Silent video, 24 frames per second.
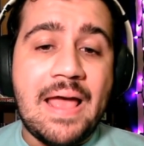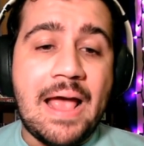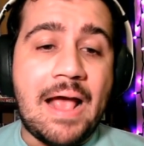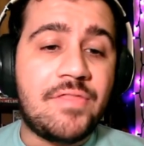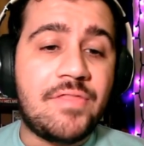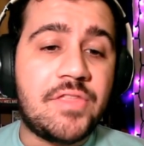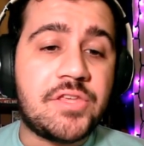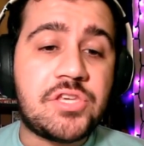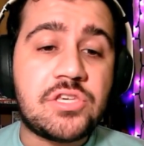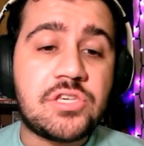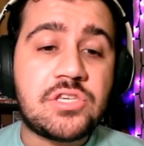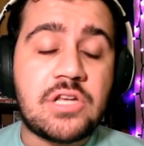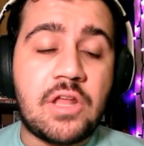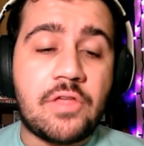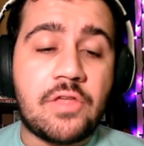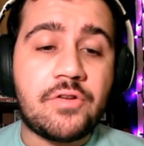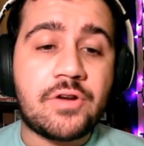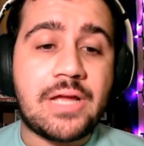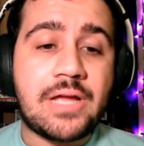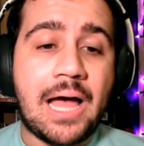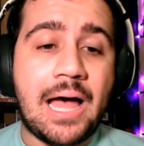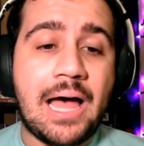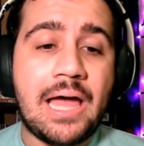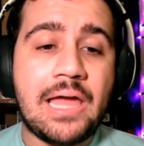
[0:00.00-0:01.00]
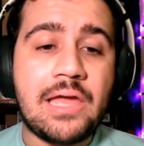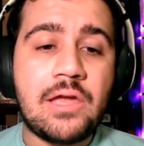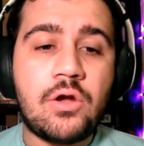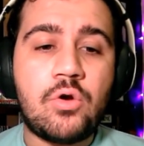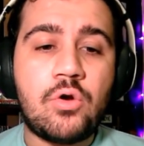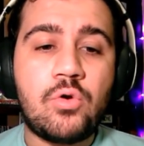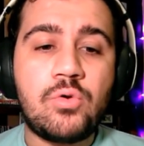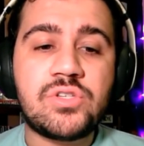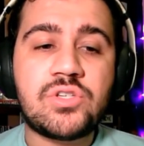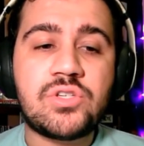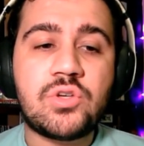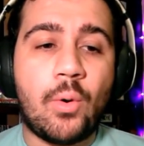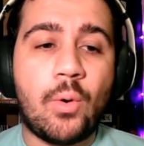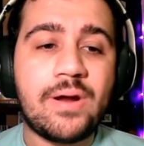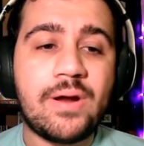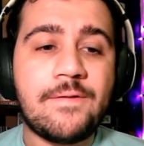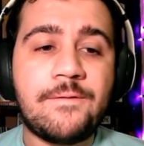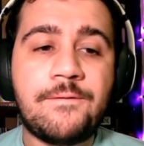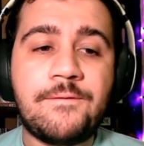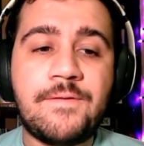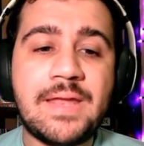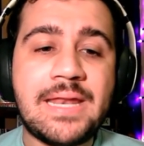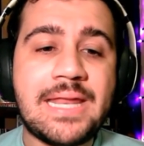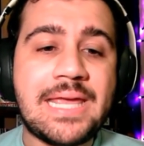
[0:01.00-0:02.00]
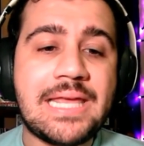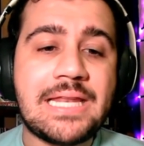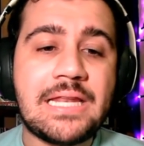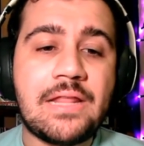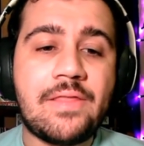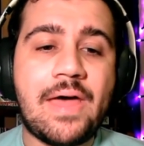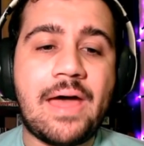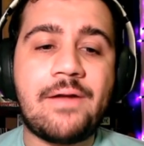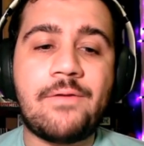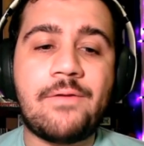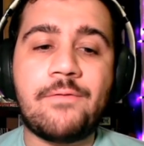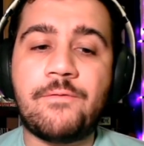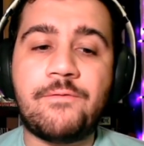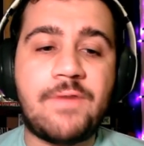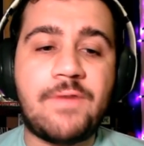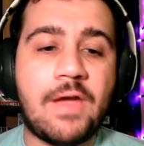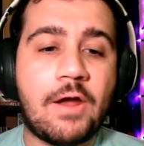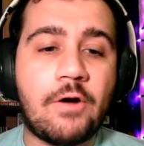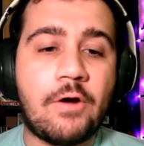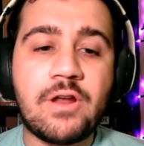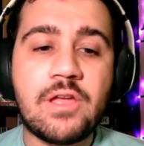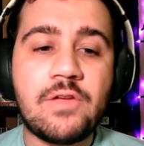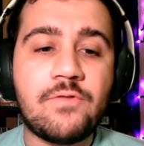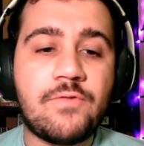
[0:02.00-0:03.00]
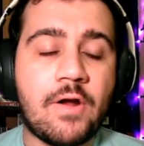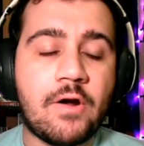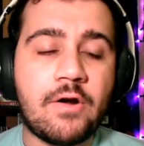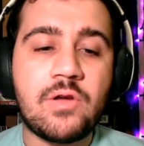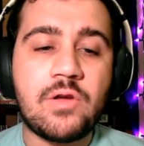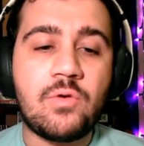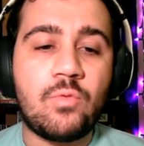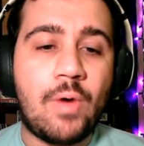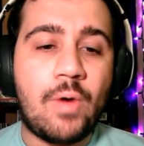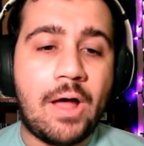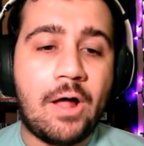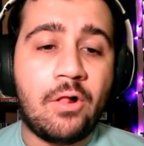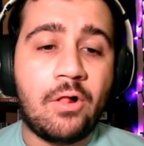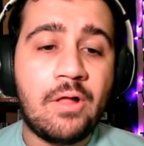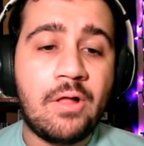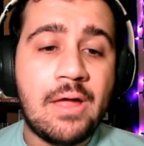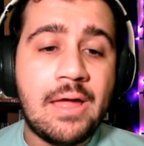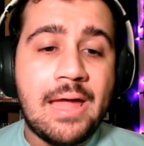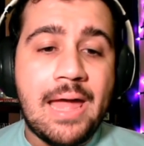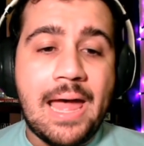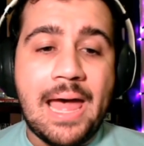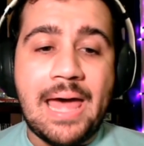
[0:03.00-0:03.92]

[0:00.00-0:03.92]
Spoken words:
And this is another guy who is going to fit into that very, very well.